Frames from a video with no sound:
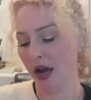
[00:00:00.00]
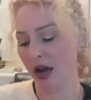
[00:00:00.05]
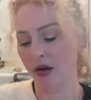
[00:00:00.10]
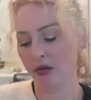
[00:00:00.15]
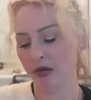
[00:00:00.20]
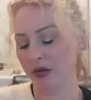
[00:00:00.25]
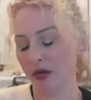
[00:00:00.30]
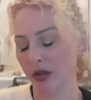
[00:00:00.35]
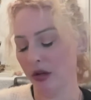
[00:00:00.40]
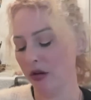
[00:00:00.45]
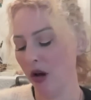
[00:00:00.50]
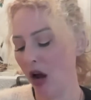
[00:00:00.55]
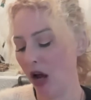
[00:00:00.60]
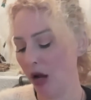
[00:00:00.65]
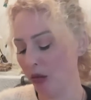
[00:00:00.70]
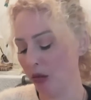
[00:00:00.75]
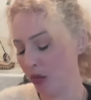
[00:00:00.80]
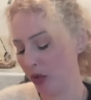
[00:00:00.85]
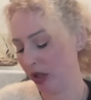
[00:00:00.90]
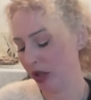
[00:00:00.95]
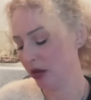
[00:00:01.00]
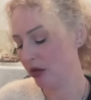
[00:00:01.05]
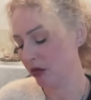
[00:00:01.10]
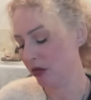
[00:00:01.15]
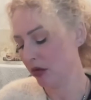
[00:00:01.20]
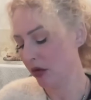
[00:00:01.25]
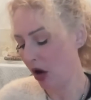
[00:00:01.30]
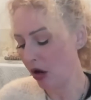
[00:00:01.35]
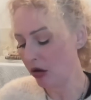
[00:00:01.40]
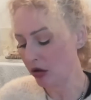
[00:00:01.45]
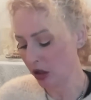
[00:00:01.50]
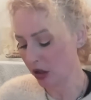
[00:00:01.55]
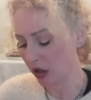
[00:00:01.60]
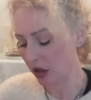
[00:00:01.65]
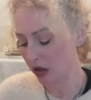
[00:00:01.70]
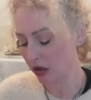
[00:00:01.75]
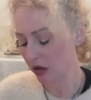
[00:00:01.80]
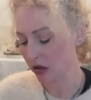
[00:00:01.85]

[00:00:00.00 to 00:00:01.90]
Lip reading: out. They're not, but I'll look.